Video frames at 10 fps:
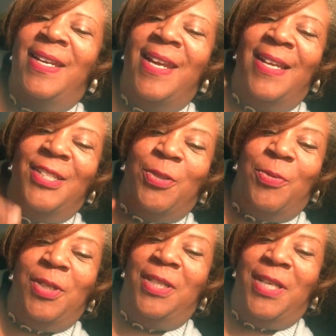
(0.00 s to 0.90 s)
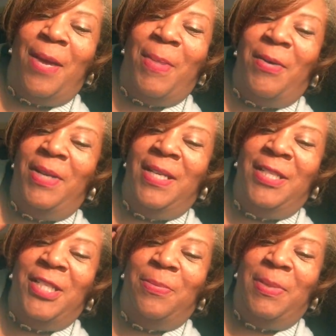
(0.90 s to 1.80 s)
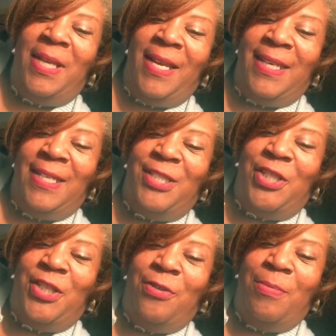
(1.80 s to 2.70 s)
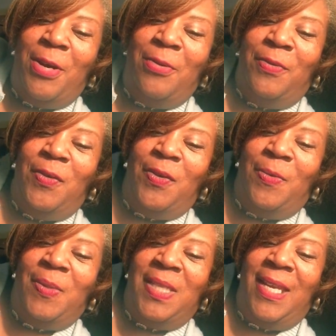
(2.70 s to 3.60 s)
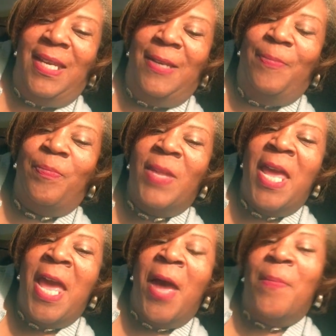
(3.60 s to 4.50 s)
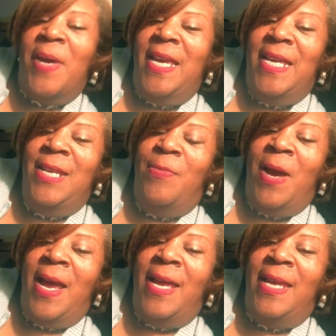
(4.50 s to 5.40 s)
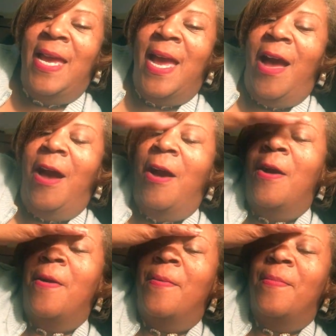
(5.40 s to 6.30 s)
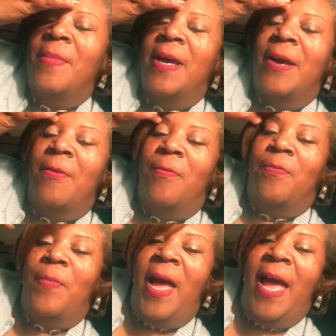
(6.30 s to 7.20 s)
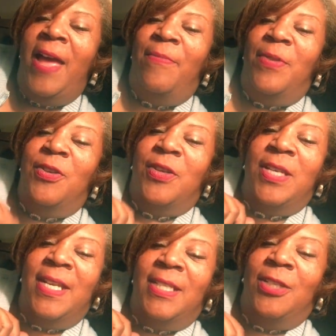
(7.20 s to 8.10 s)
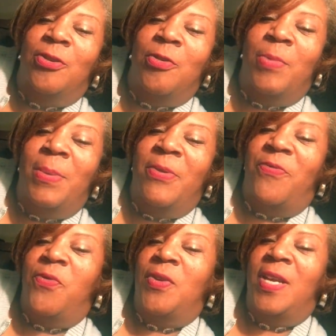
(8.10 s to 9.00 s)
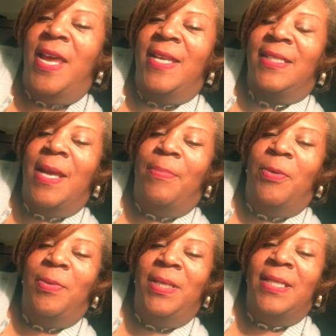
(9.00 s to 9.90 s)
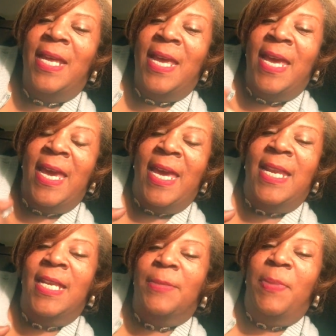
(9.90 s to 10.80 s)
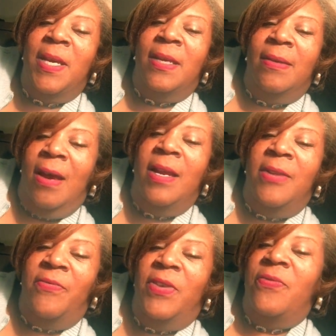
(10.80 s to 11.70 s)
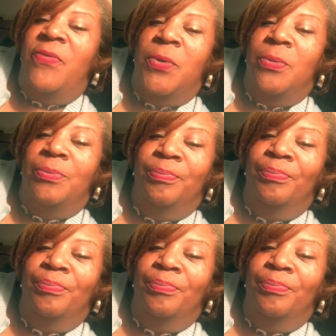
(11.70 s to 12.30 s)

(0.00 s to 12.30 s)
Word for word: And I just wanted to come out here and just be like in chill mode. You know what I'm saying? But anyway, um, I have been looking at the Little Women for the last couple of weeks. And it's been uneventful.